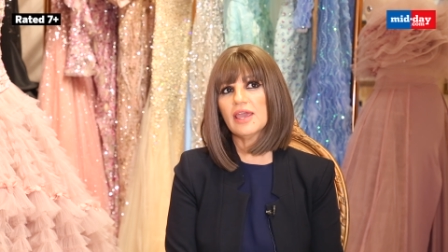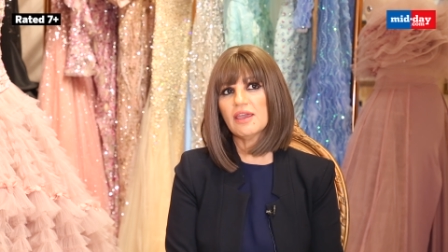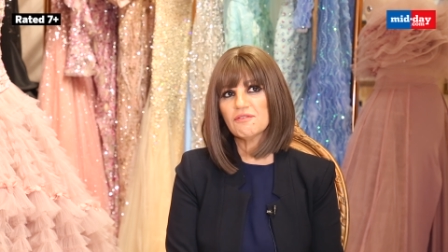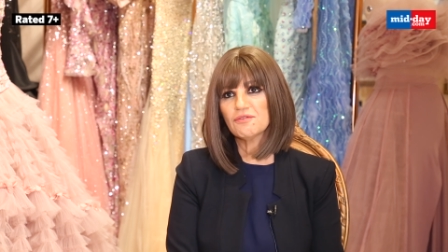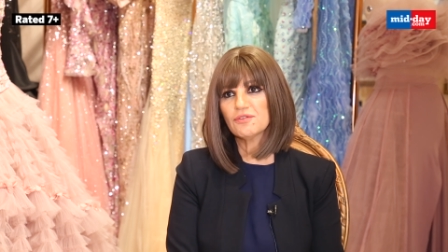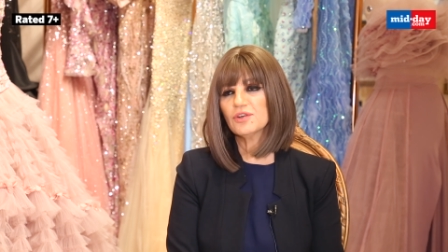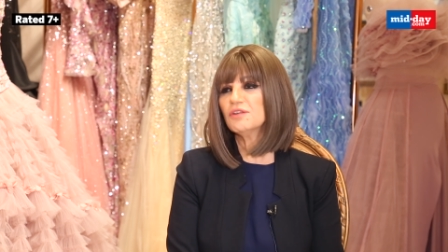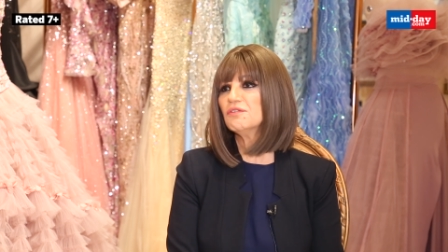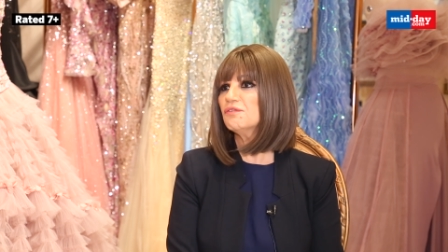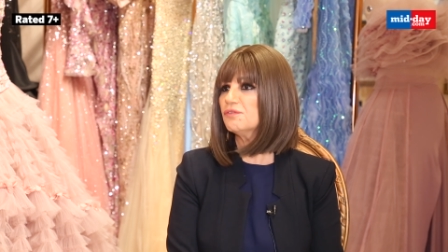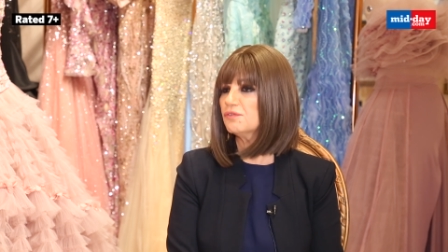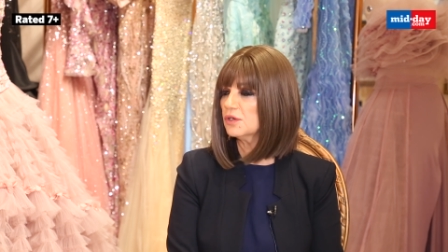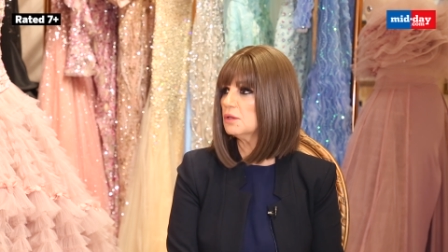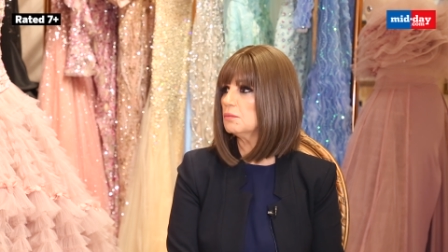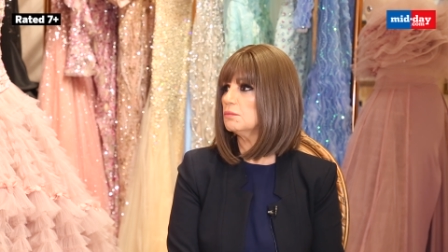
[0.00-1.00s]
every
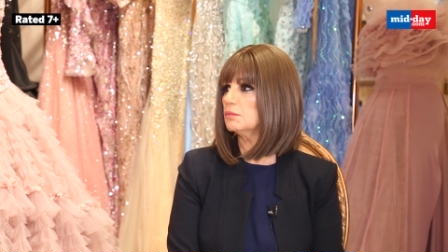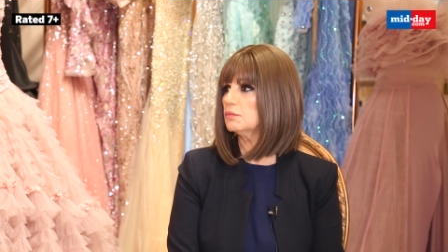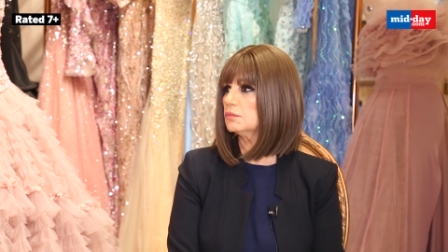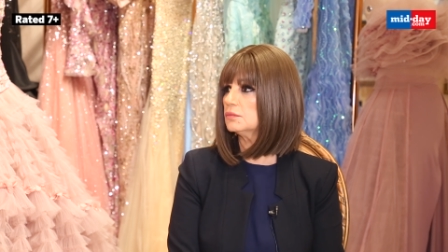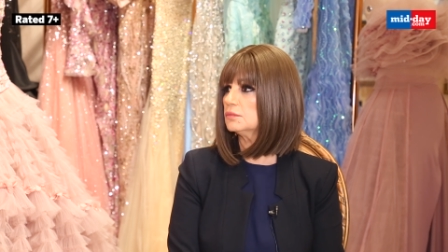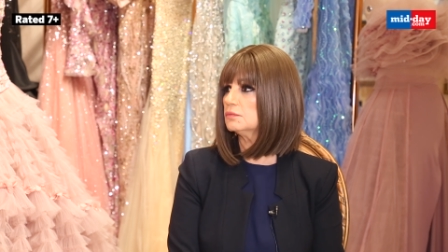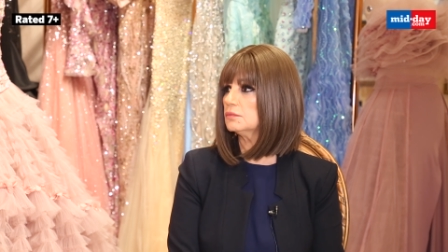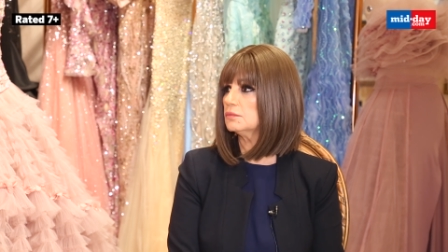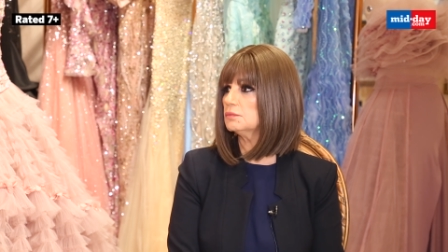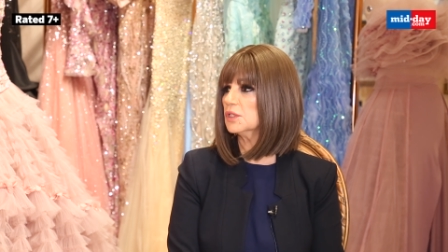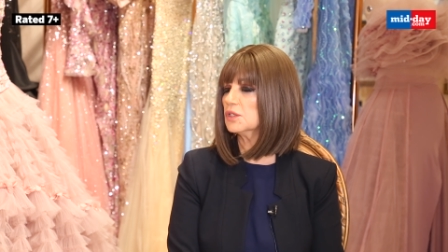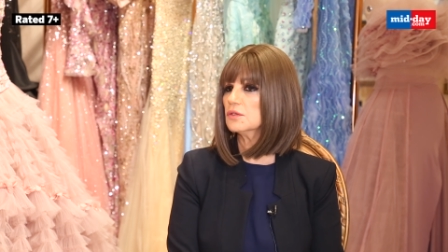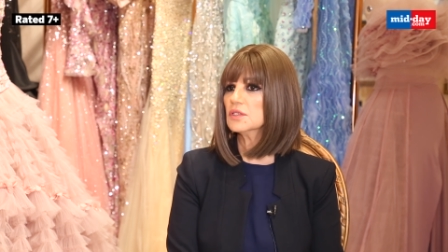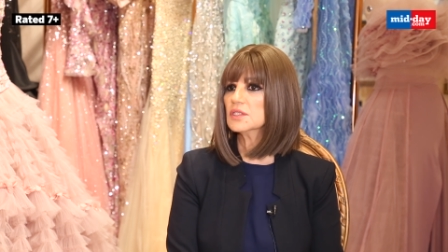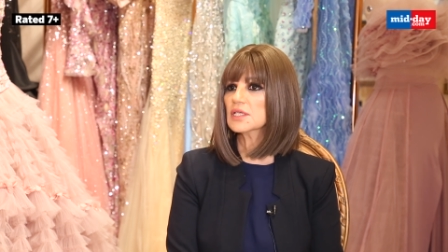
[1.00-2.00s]
film
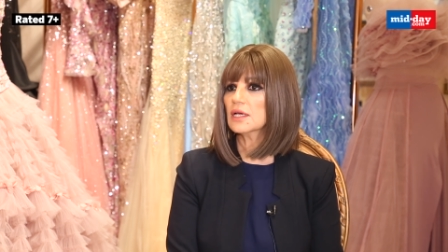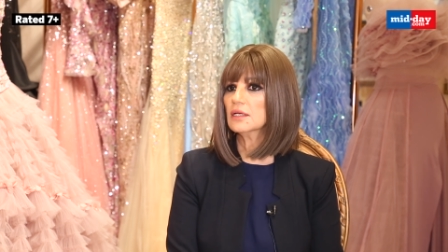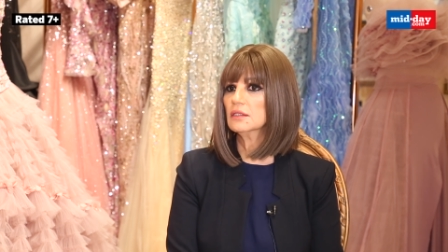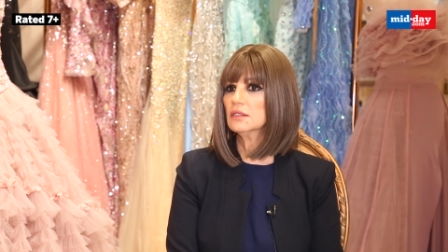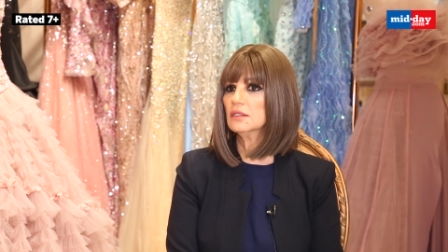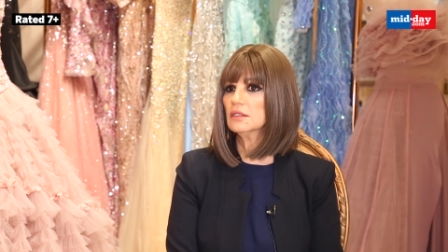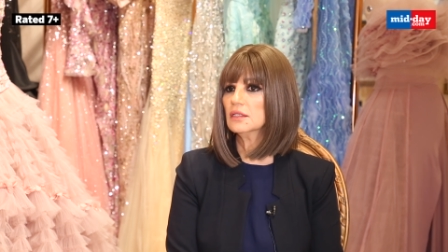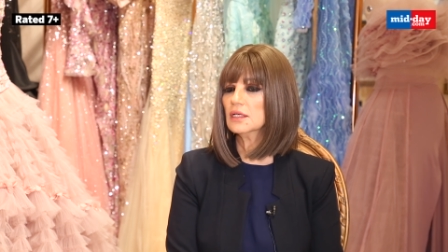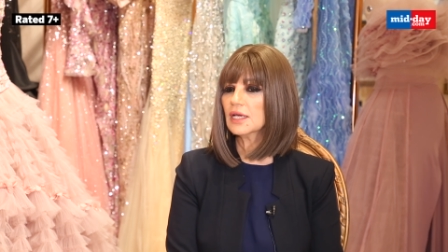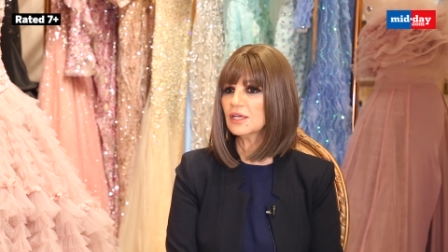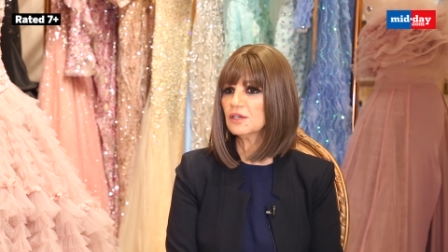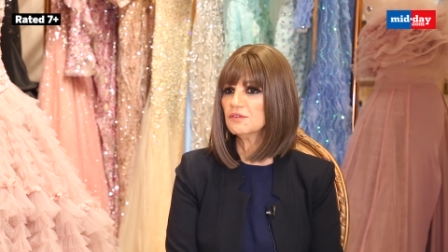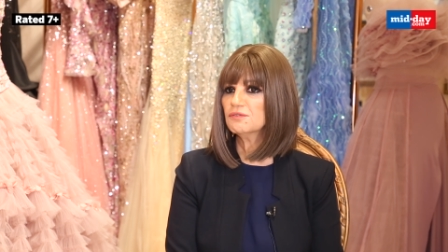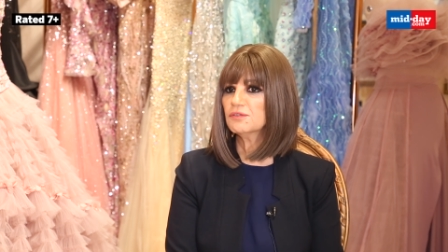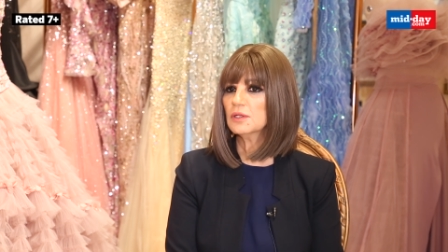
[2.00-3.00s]
because the the
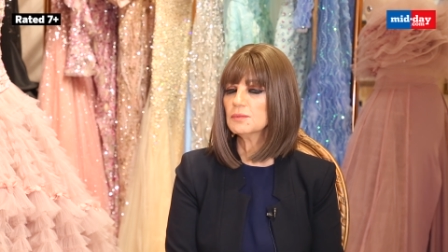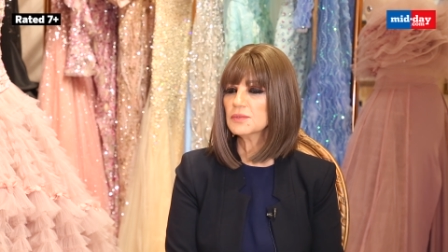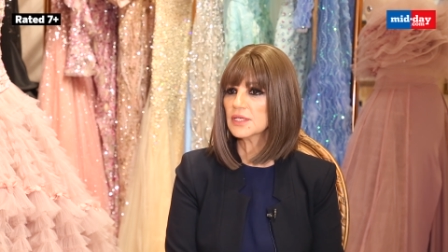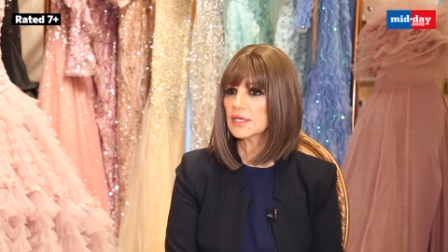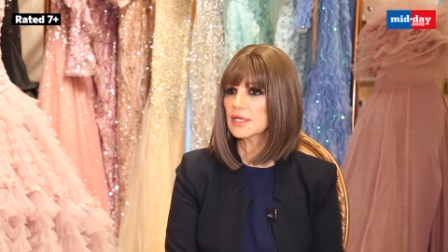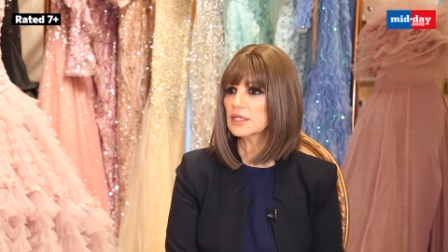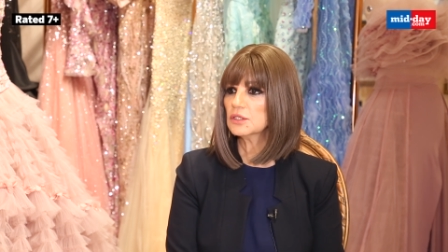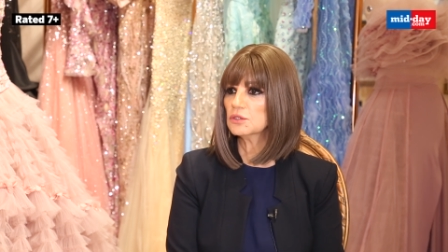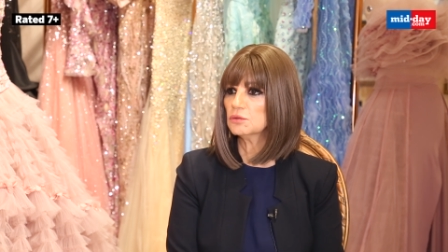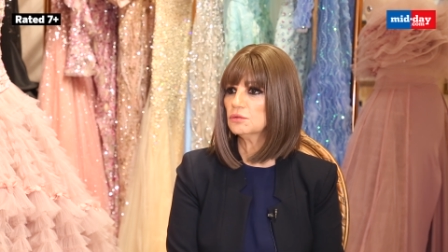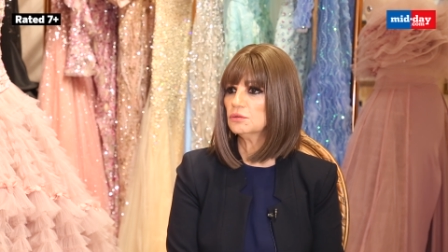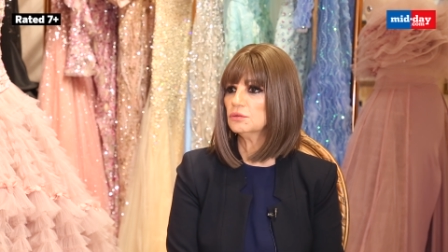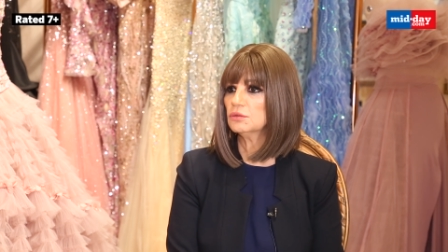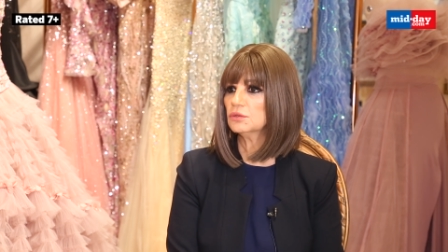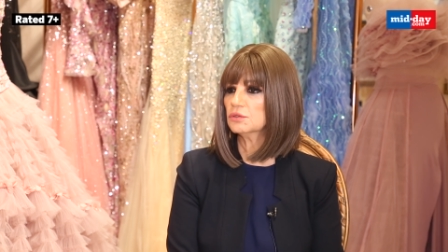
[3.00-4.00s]
kind of films that I
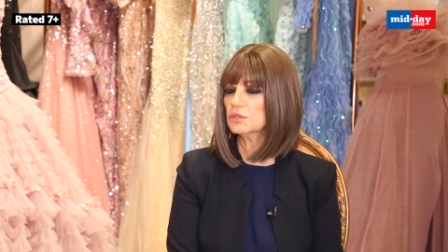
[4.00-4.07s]
do